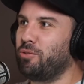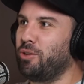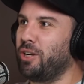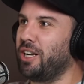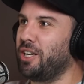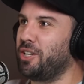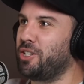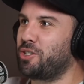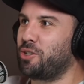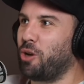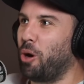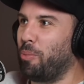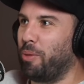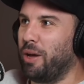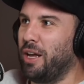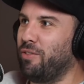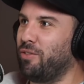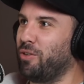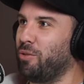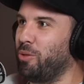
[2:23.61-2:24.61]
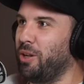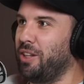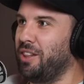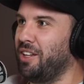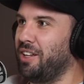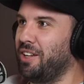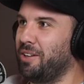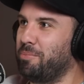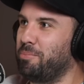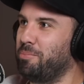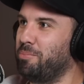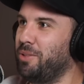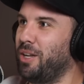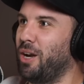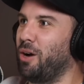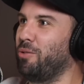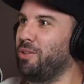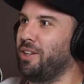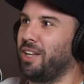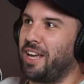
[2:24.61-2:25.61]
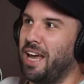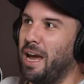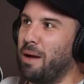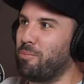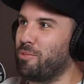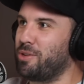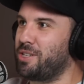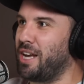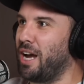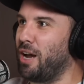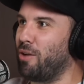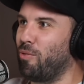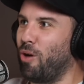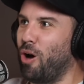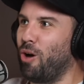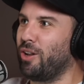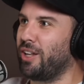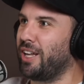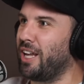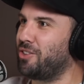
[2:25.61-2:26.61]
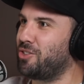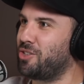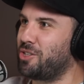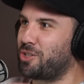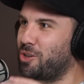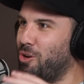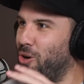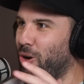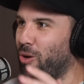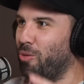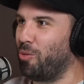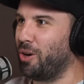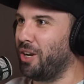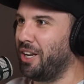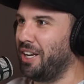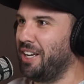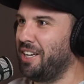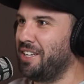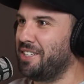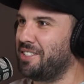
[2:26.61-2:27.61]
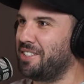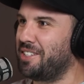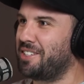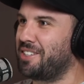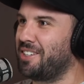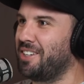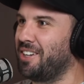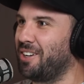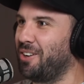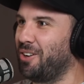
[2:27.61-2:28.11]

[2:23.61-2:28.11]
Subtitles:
really stop even when the cameras aren't rolling. It's just kind of what he is, isn't it?